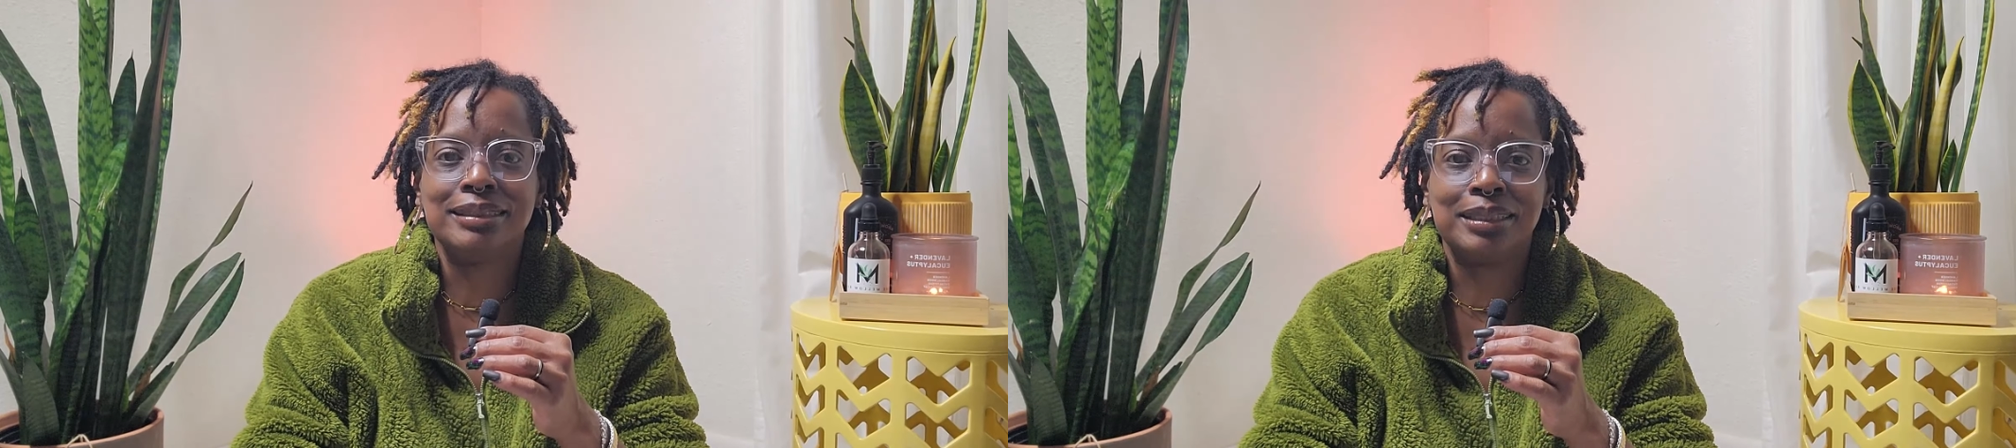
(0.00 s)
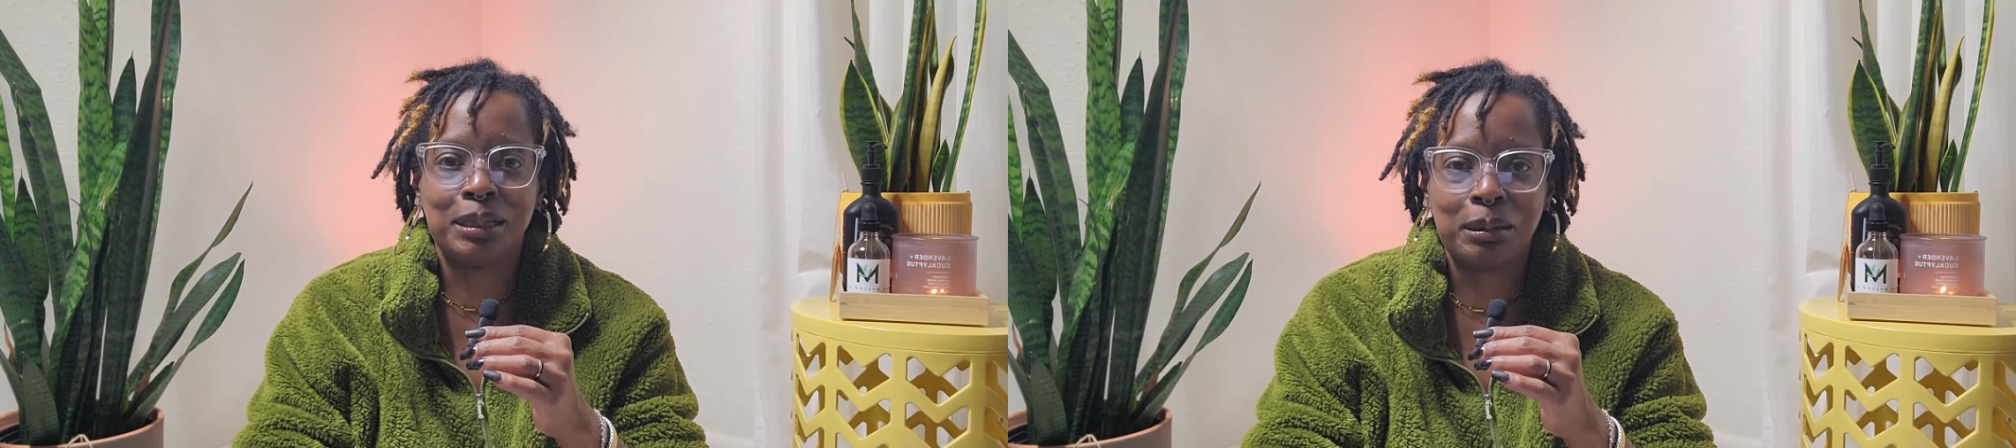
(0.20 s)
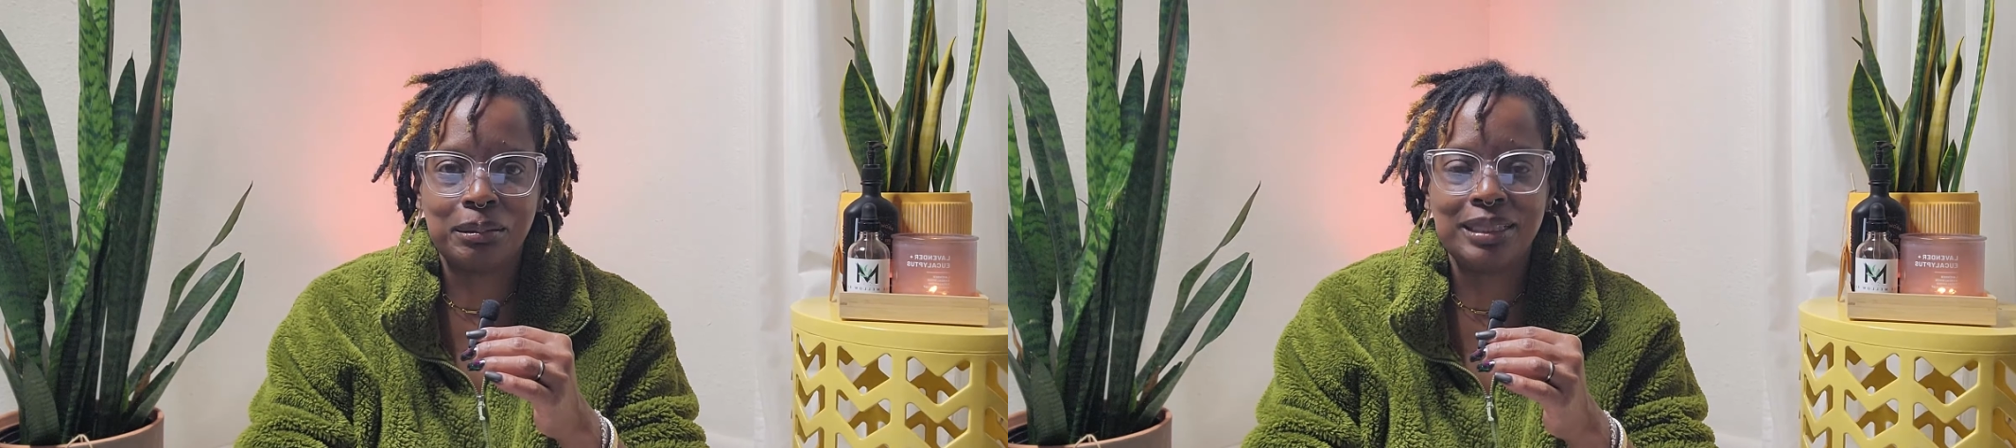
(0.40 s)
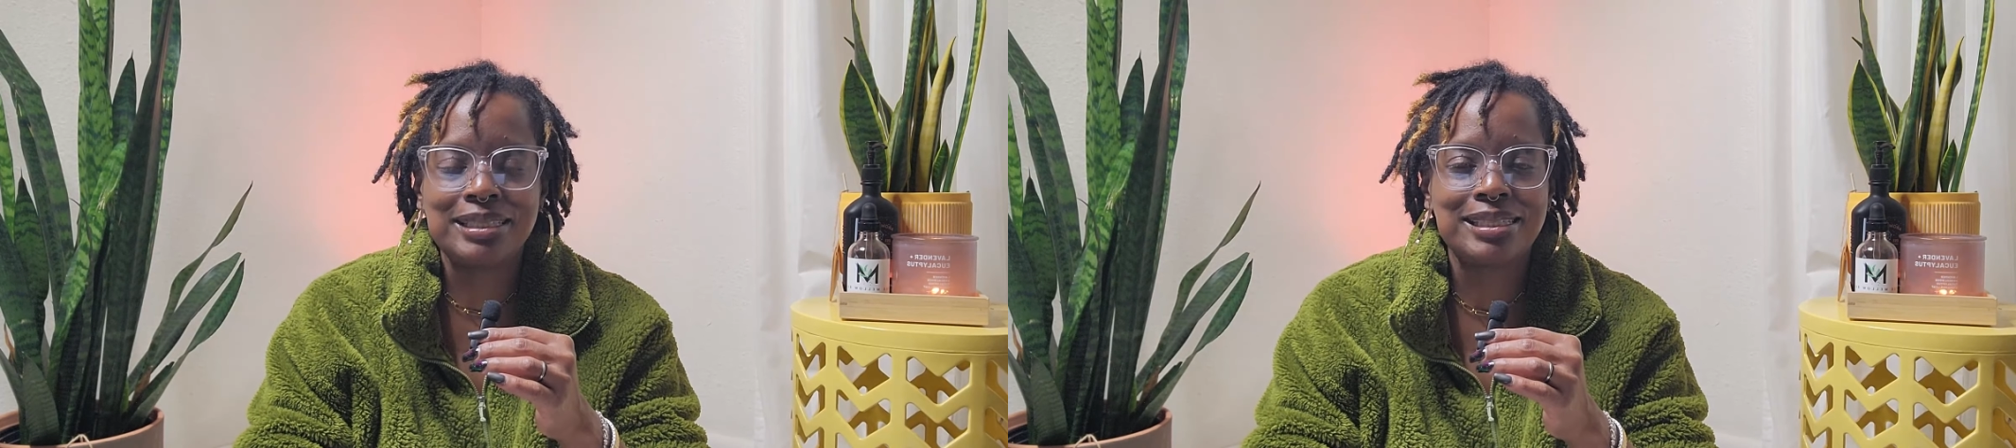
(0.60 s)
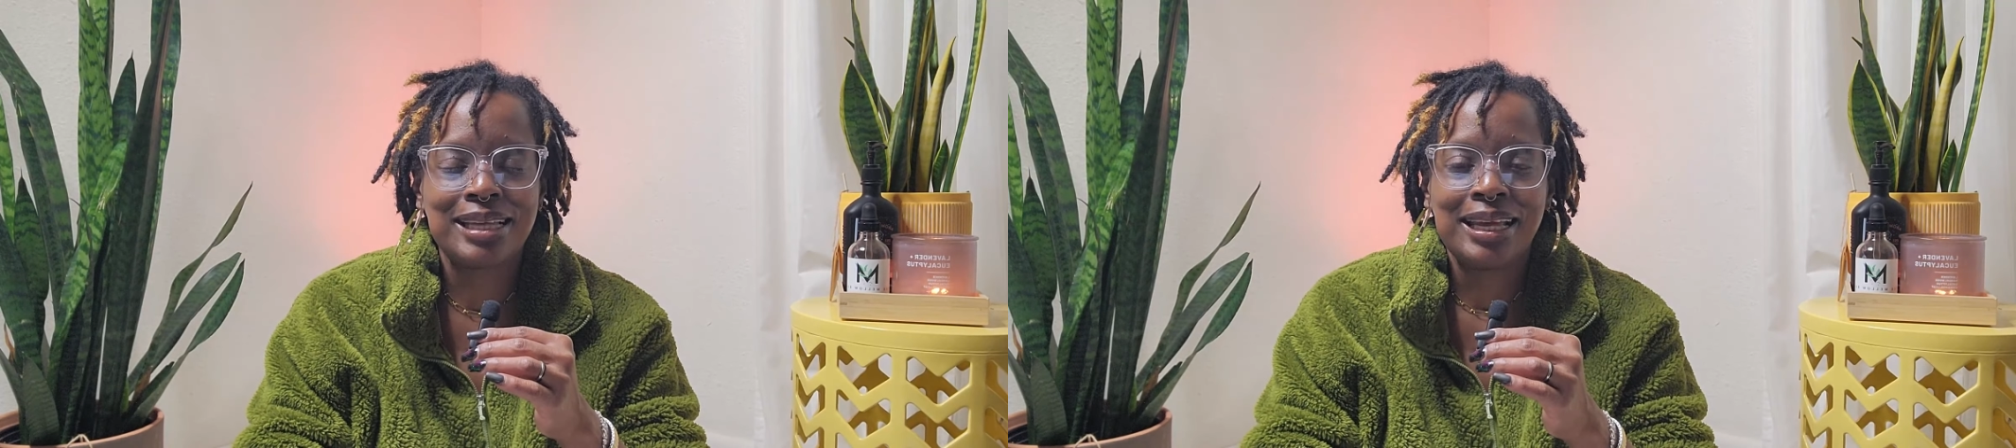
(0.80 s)

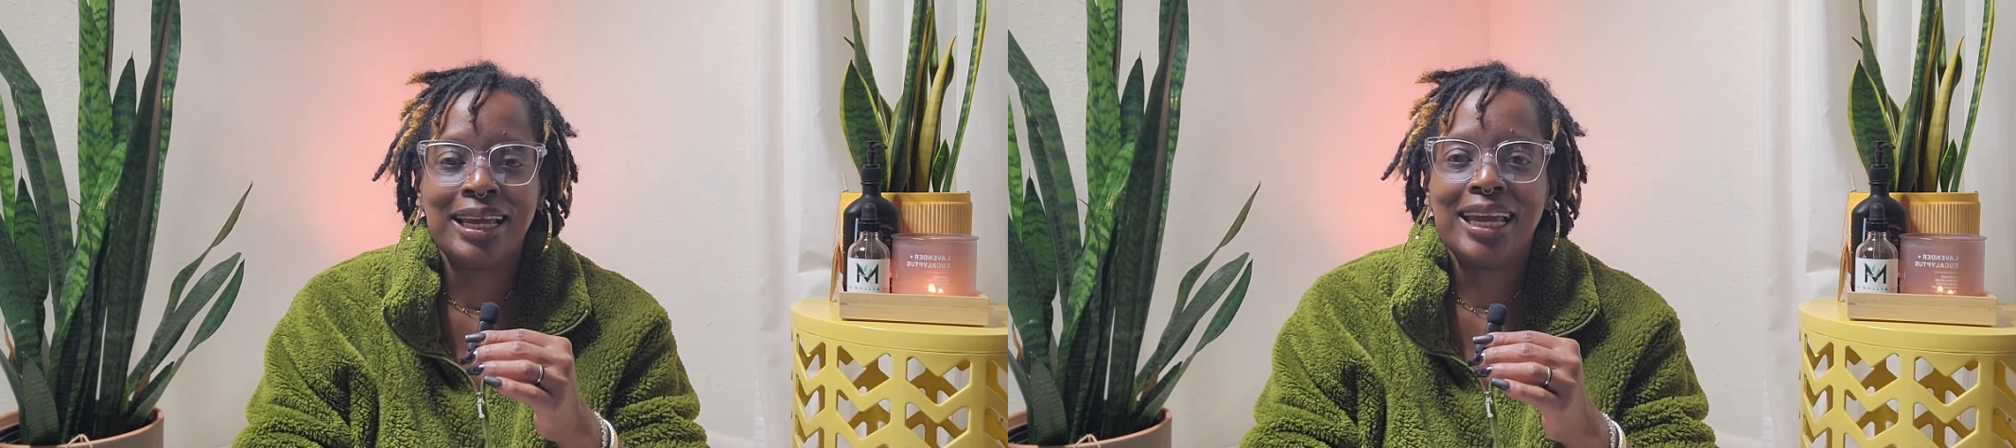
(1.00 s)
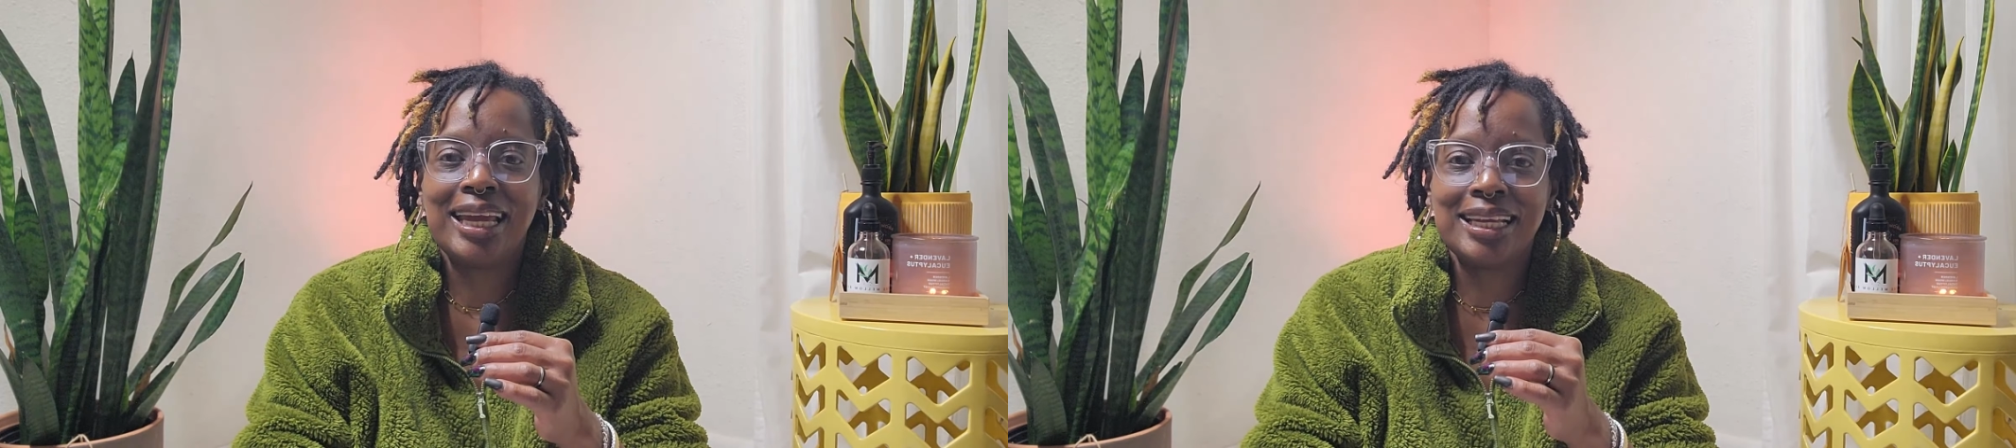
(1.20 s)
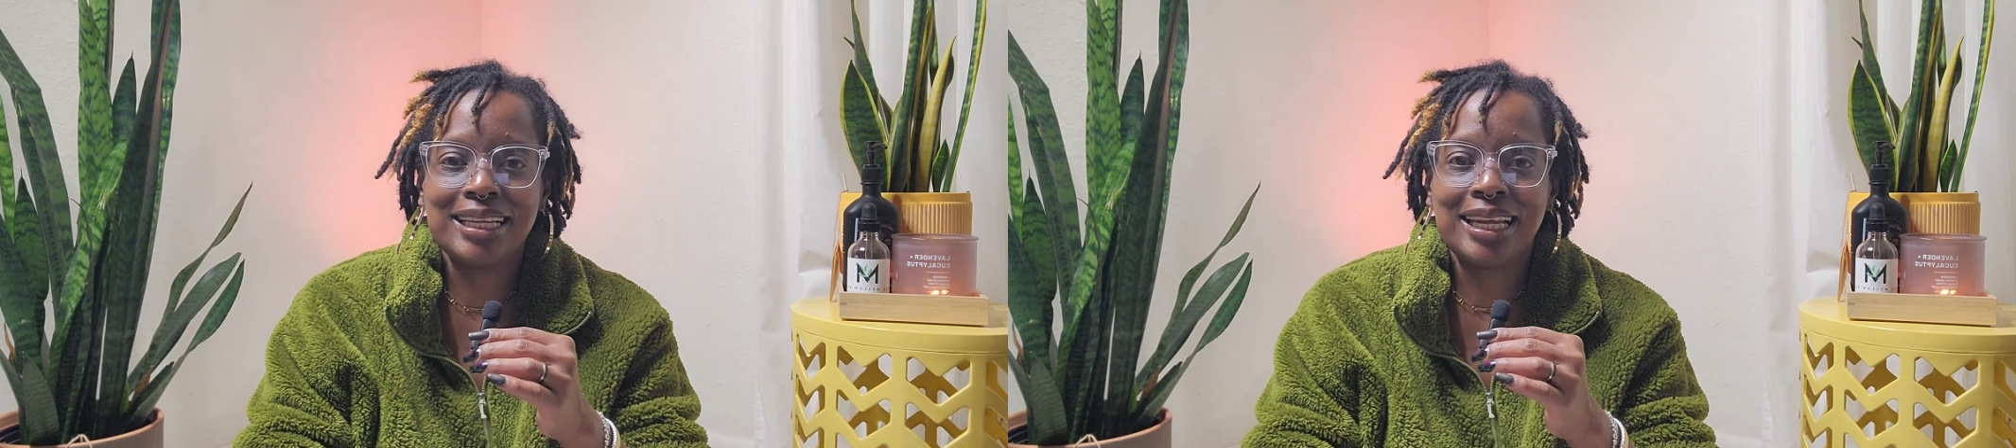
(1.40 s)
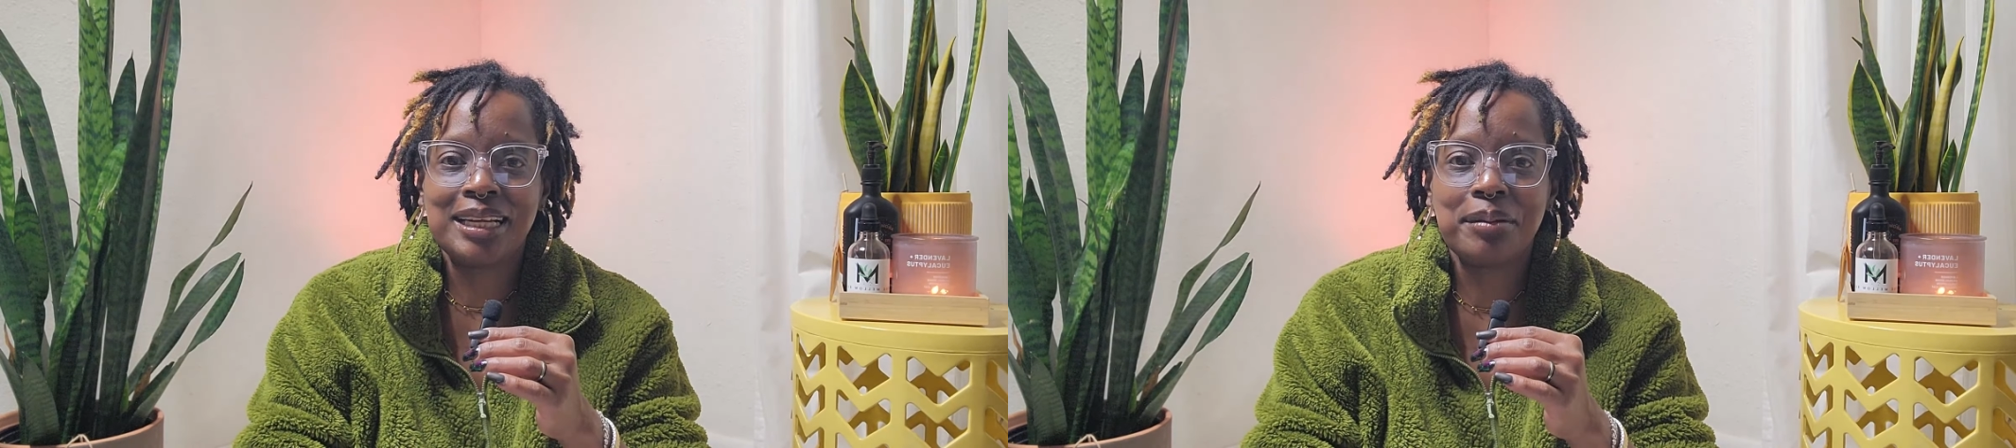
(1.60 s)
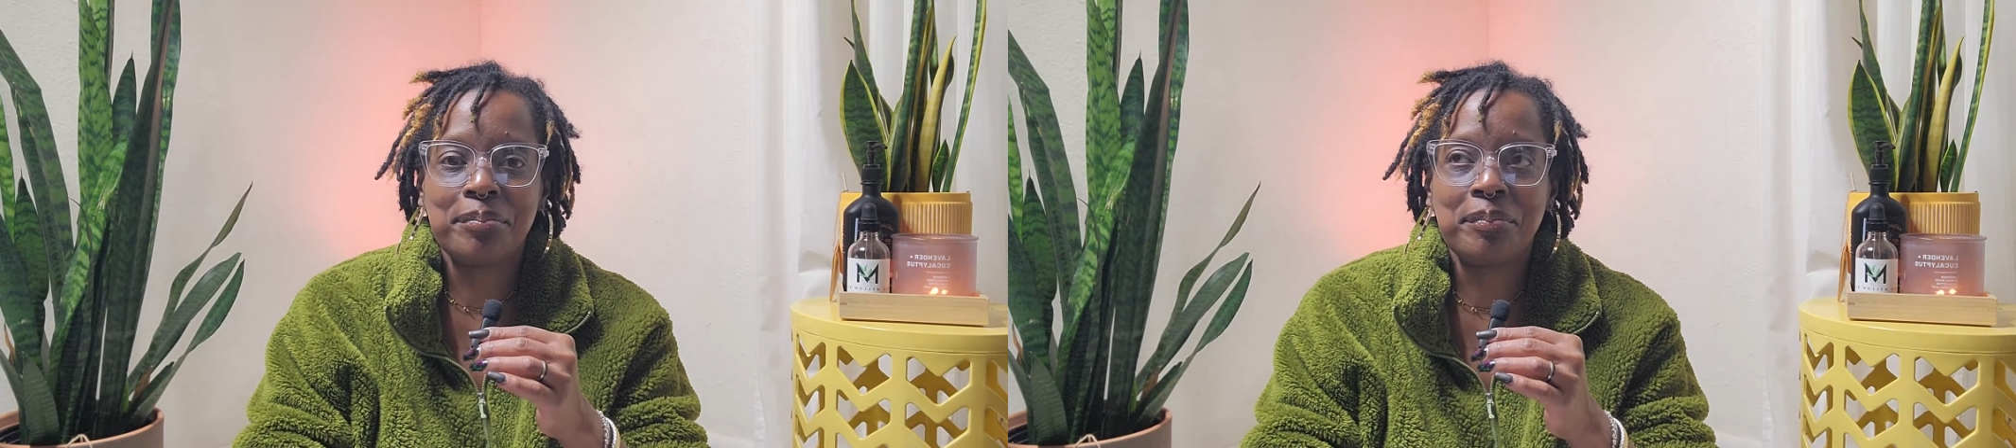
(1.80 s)
it